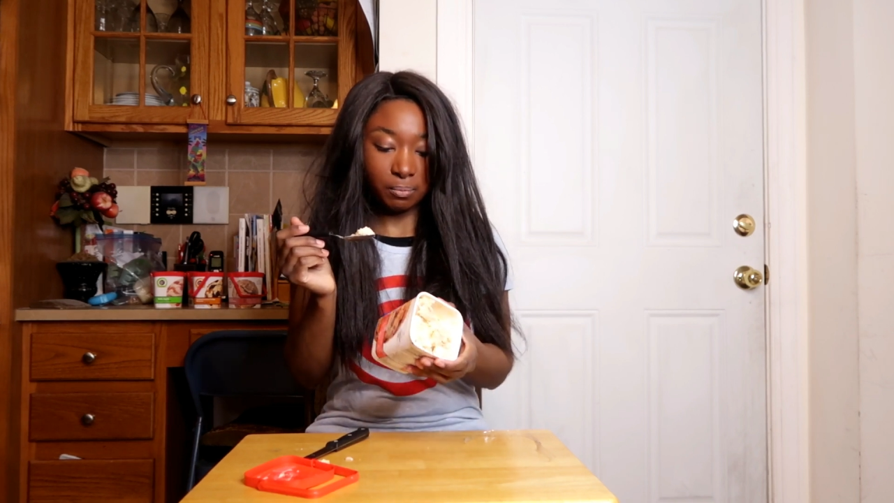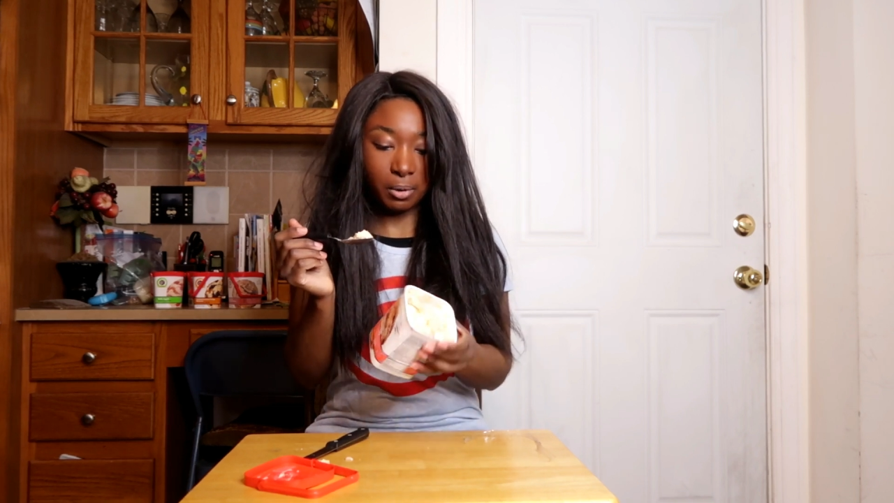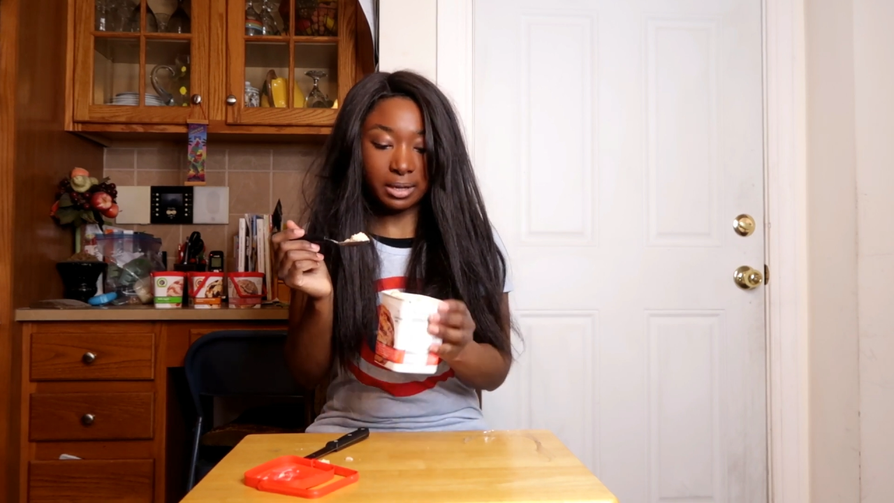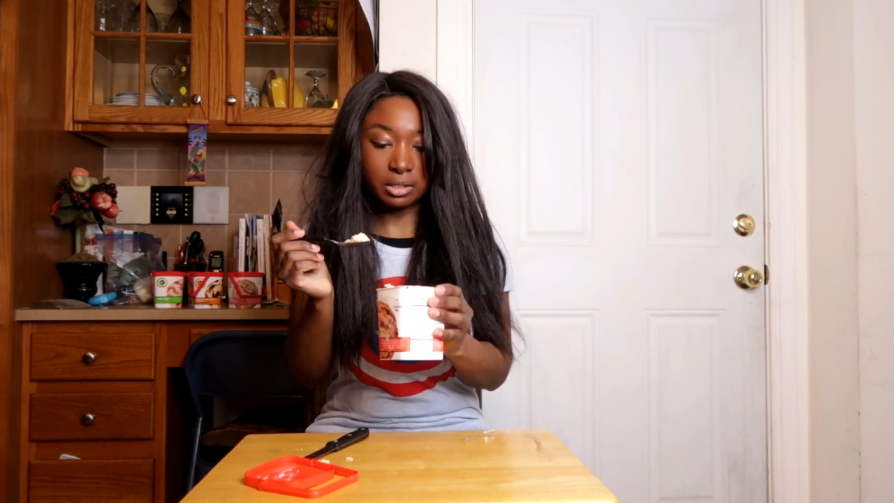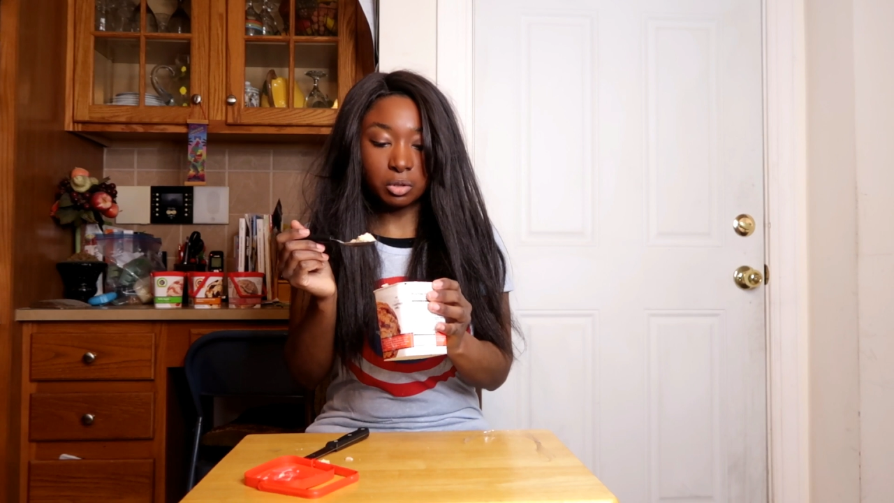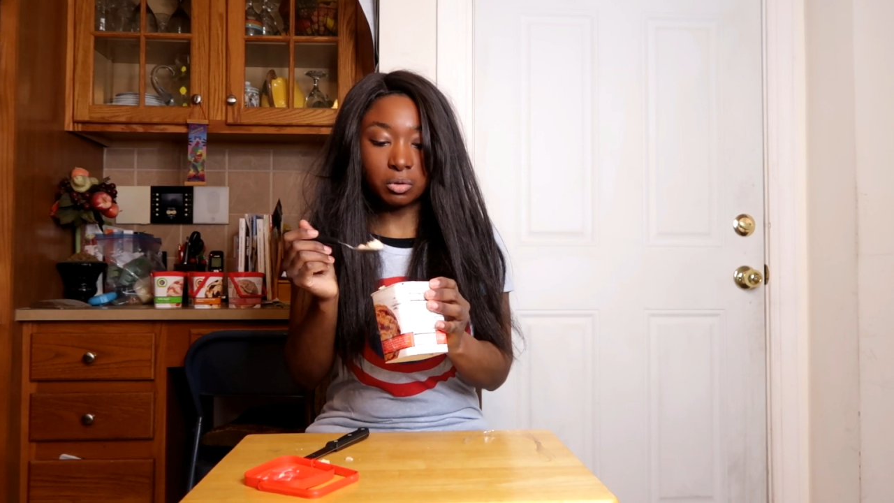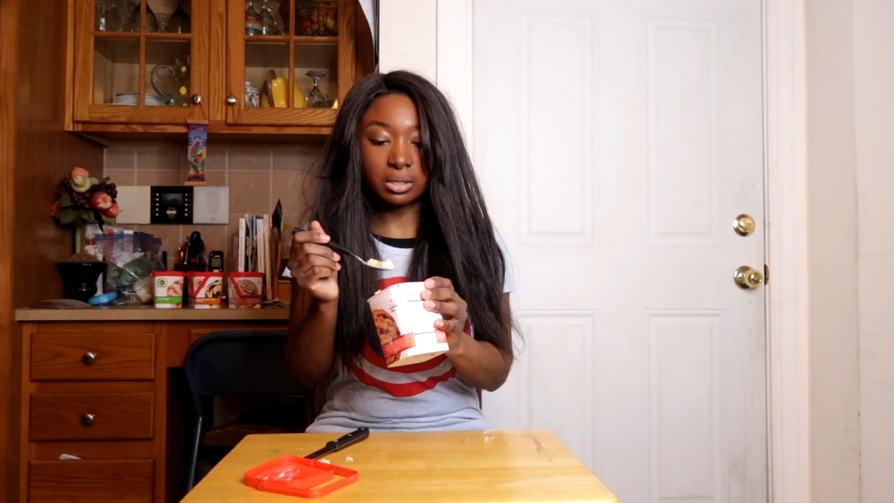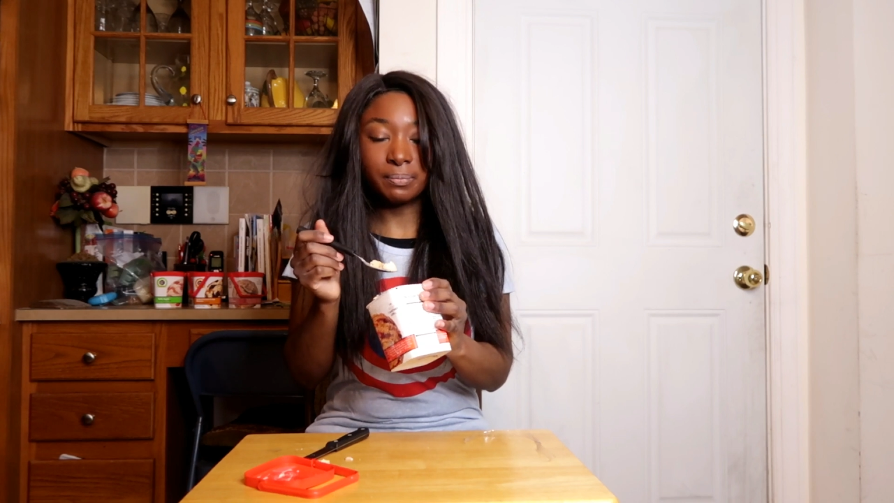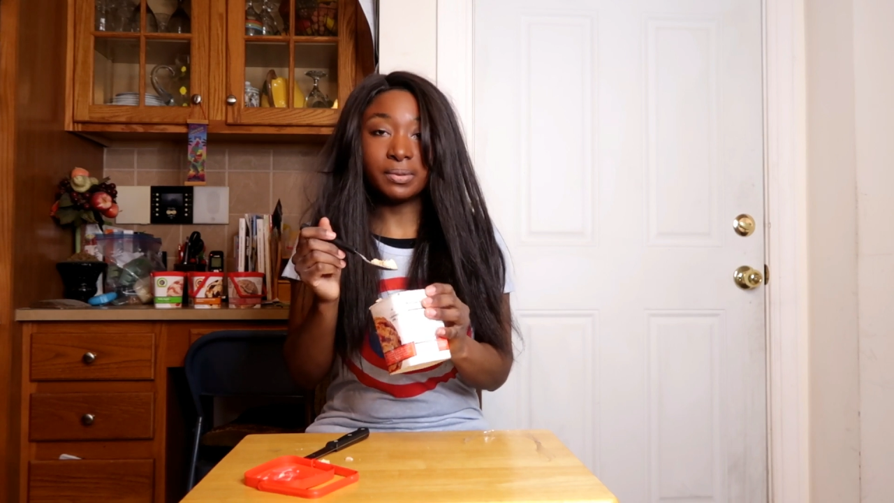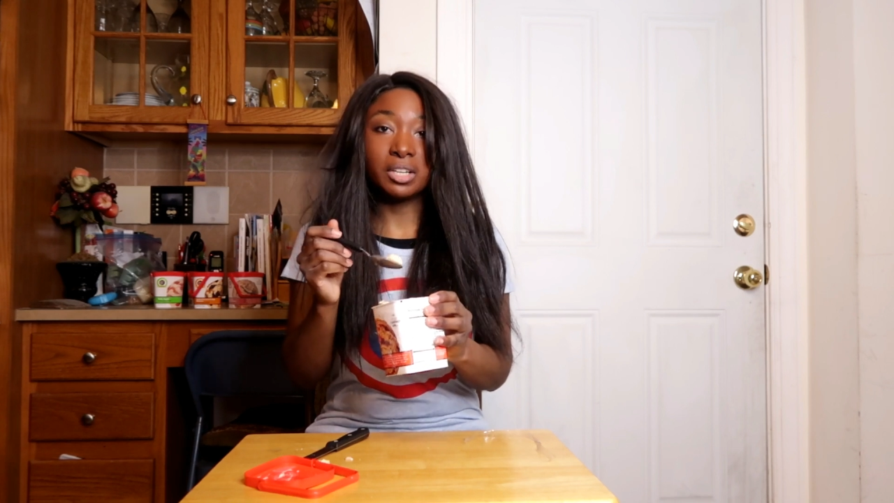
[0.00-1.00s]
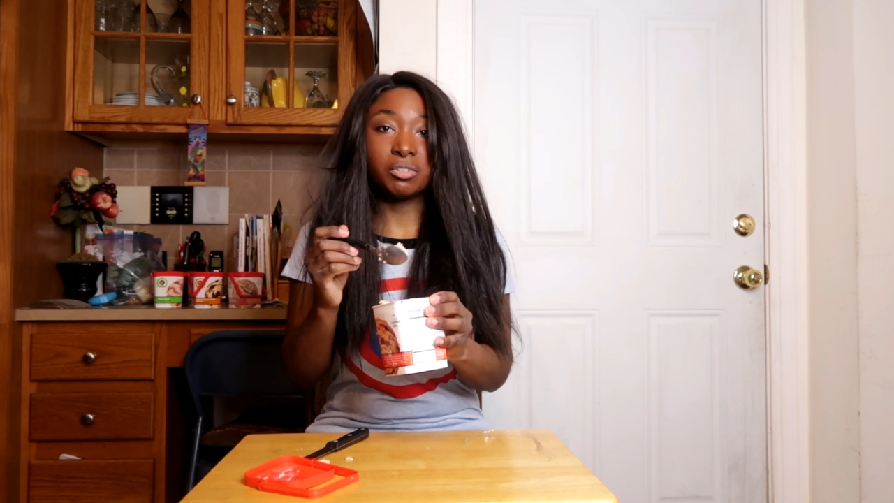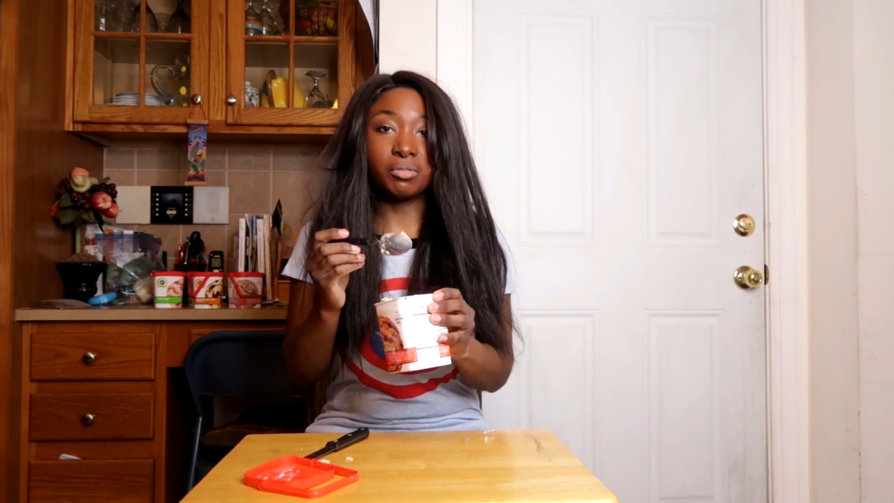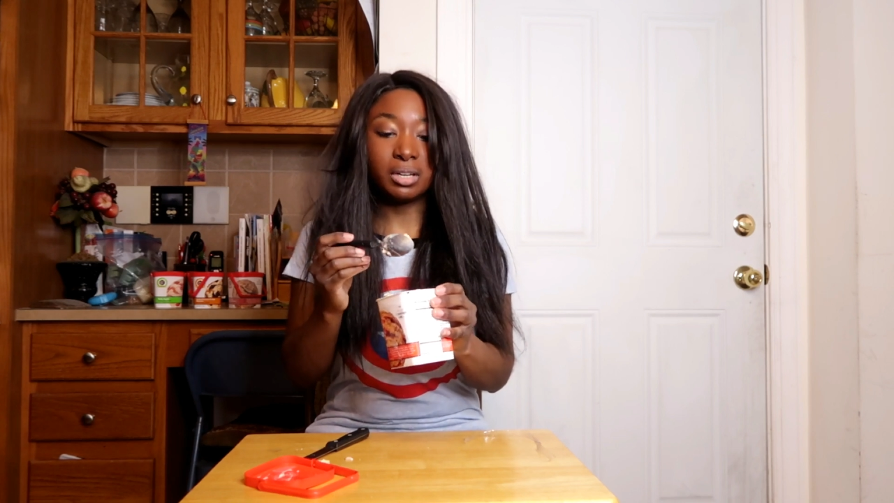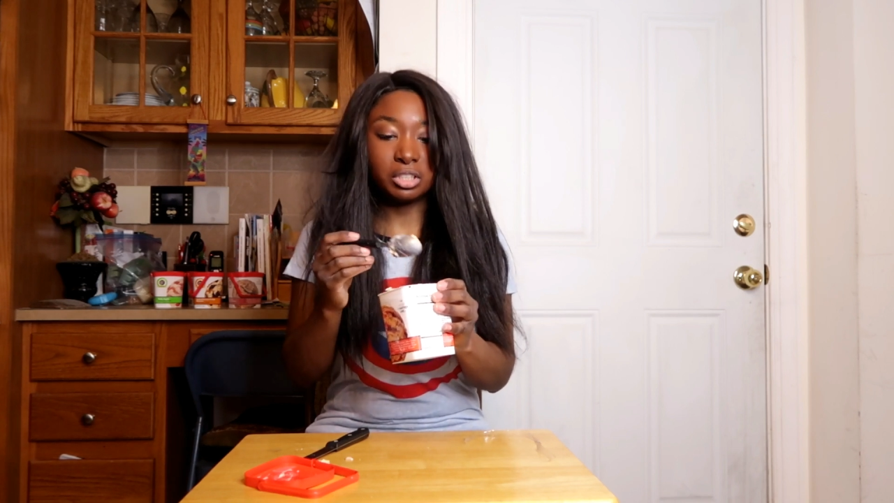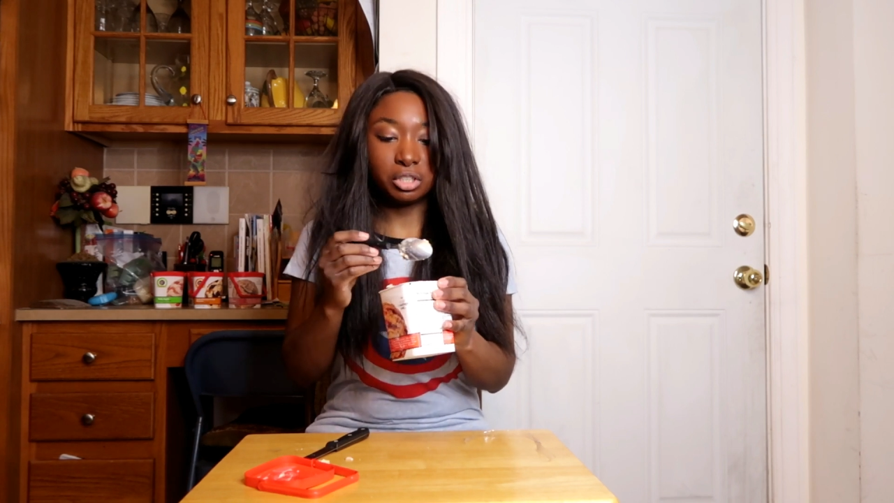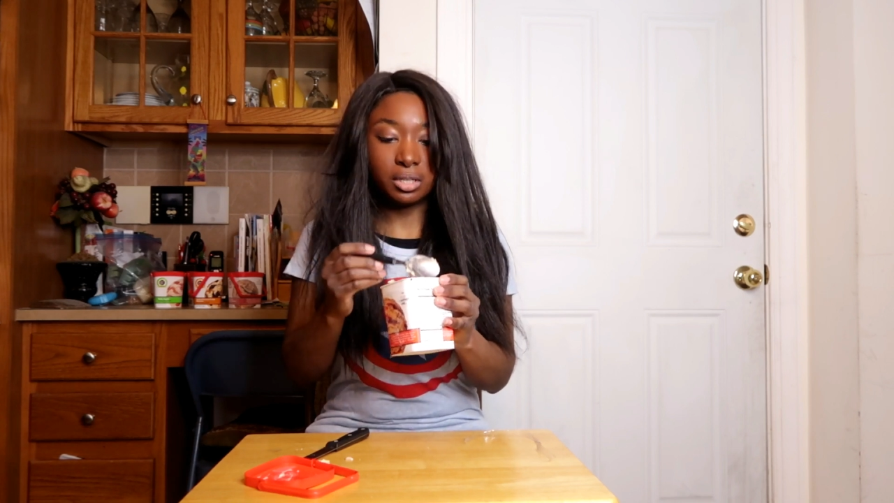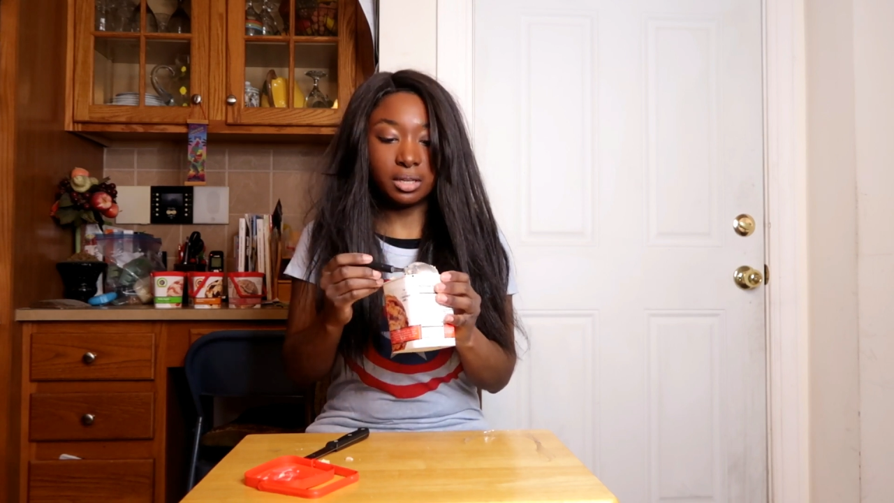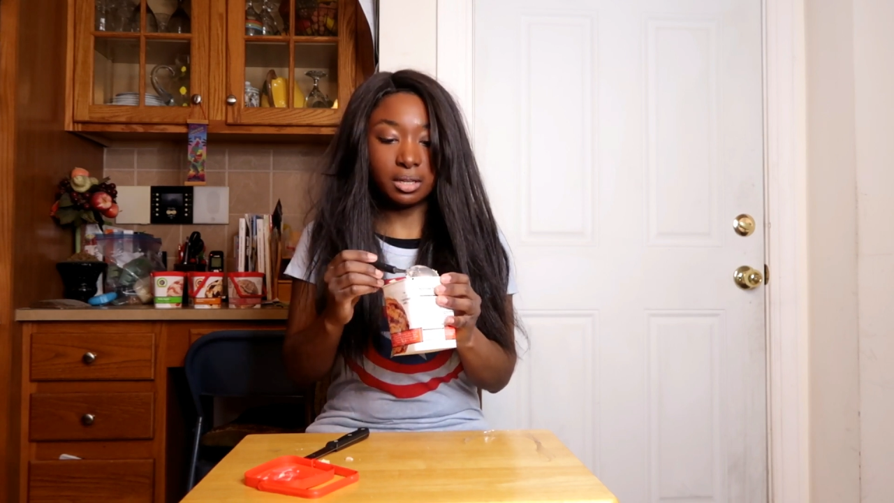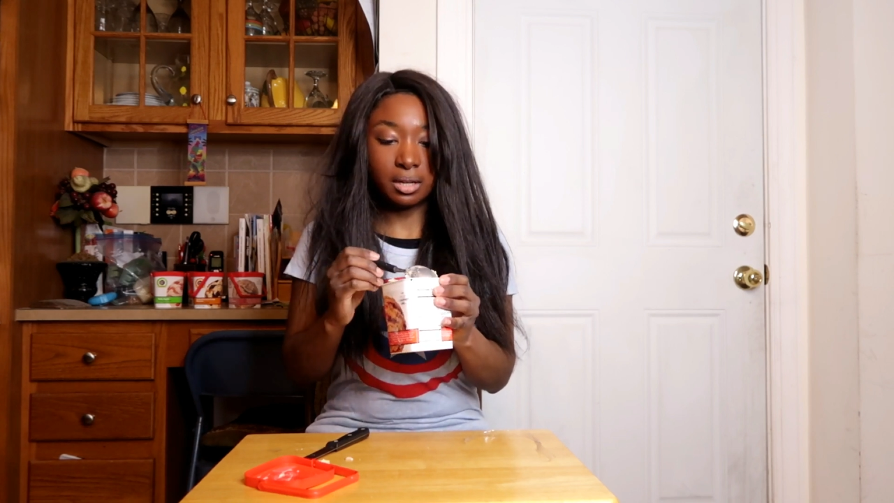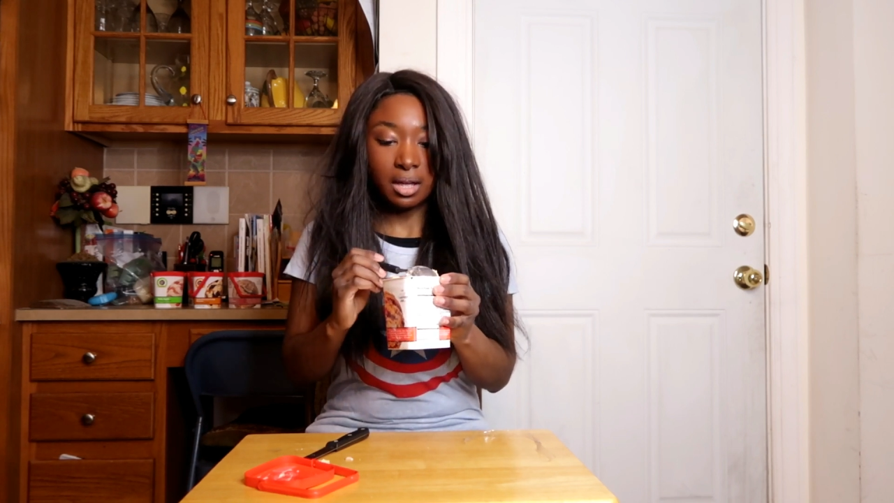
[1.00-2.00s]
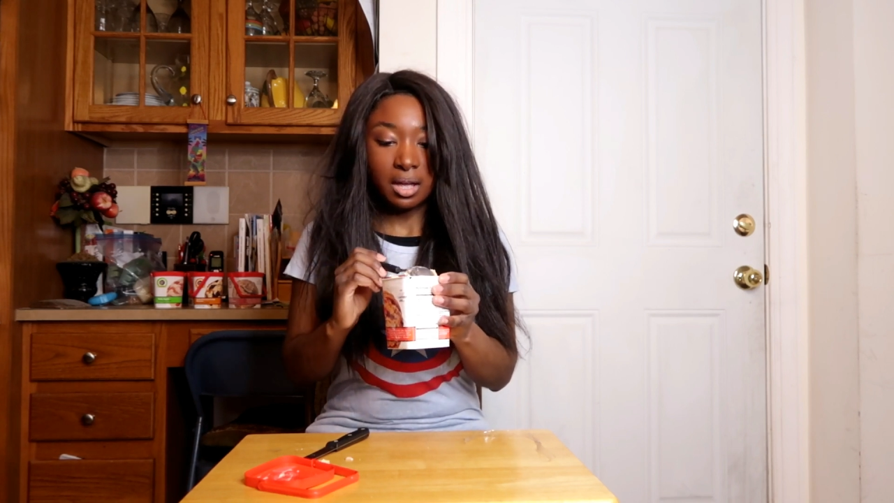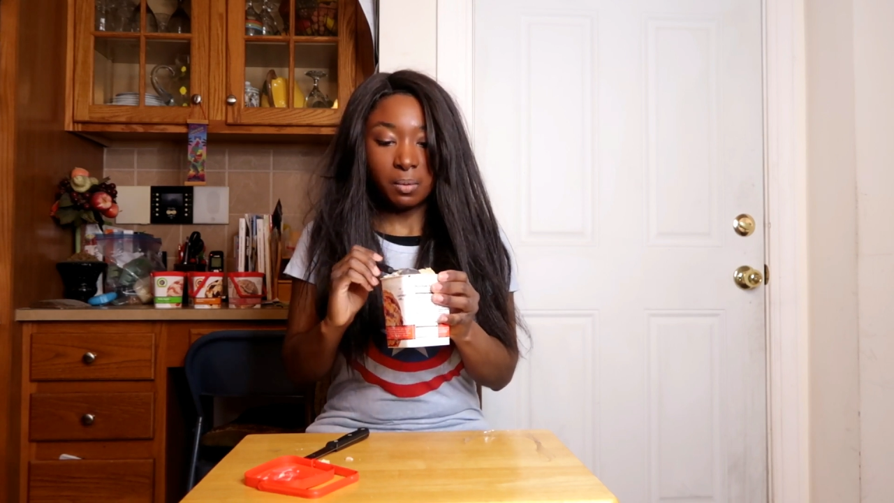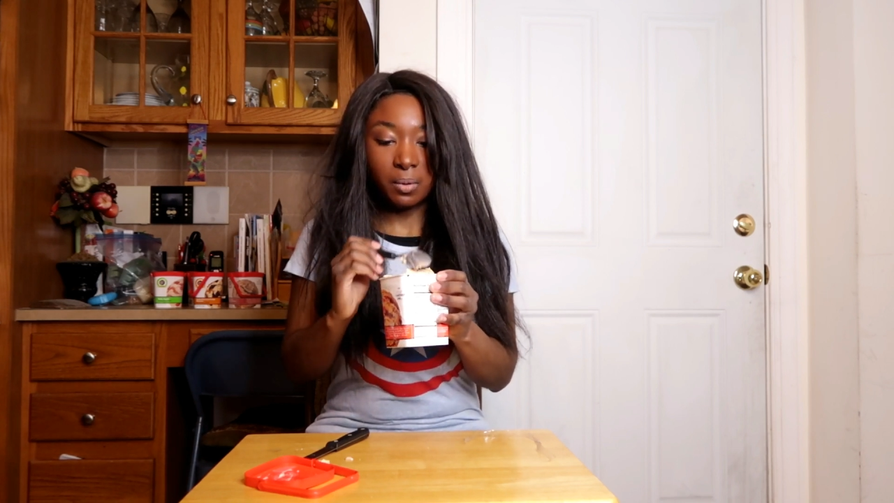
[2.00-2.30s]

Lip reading: pretzel, something crunchy.